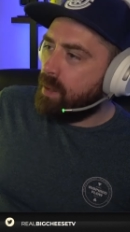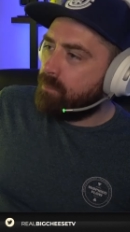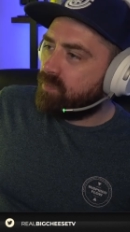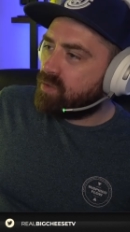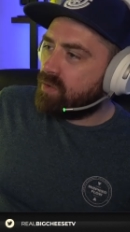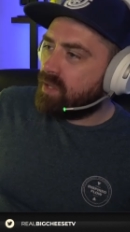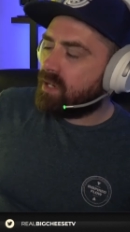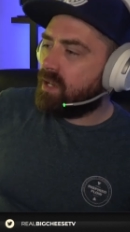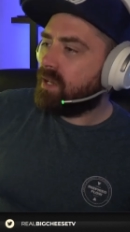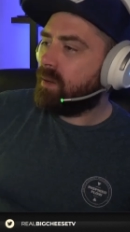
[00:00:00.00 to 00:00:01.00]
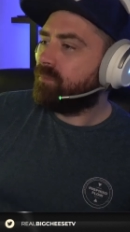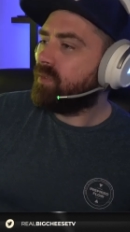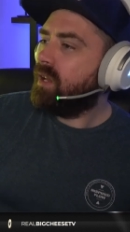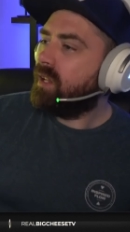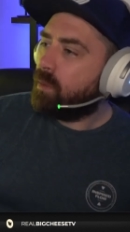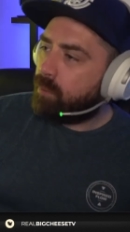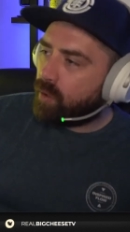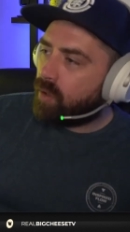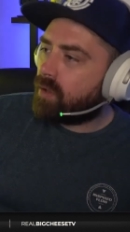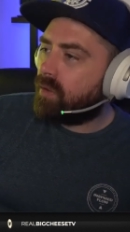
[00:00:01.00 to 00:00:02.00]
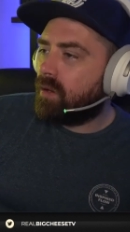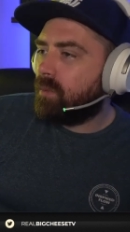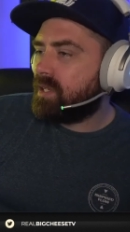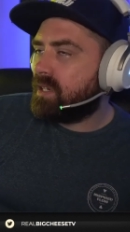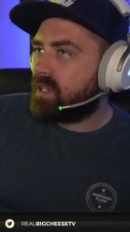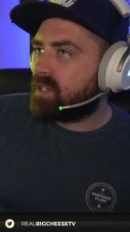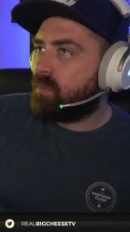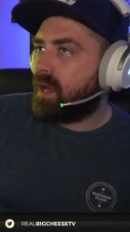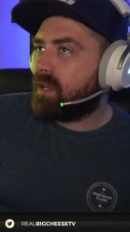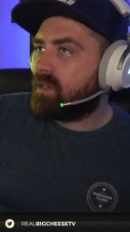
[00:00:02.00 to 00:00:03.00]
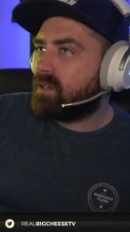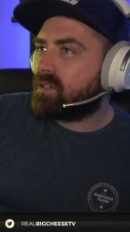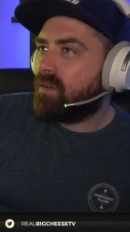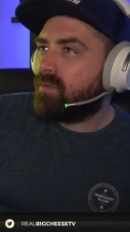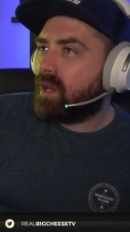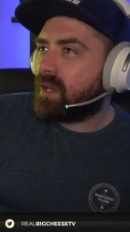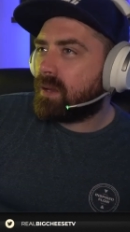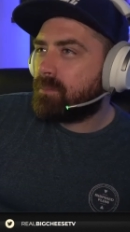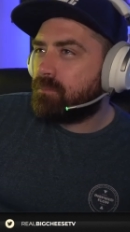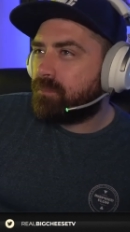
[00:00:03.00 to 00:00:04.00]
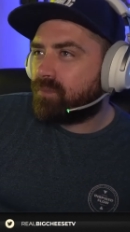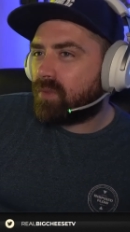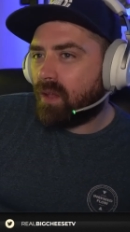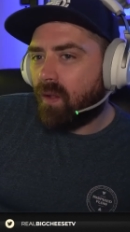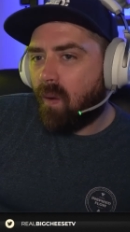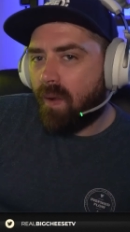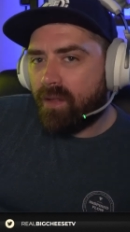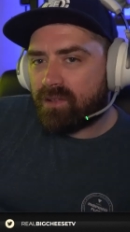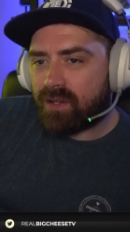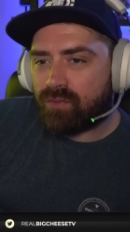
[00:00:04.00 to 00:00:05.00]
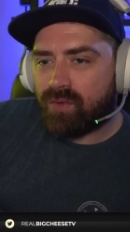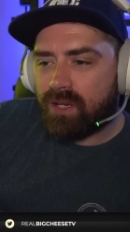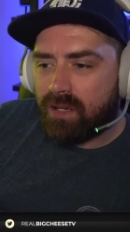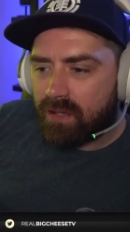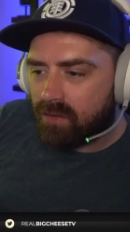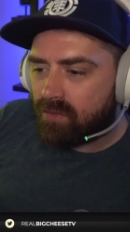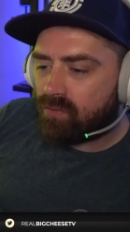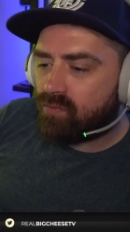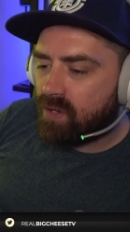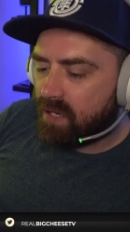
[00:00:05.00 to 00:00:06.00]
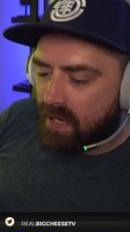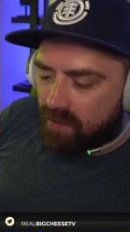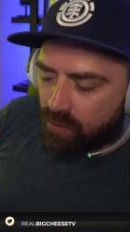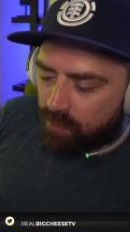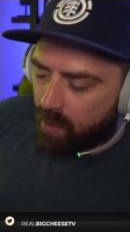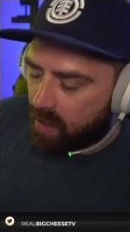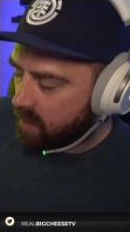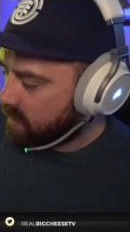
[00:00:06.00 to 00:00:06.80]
But I think like a little perk that we didn't expect is I've like, it's like re rekindled my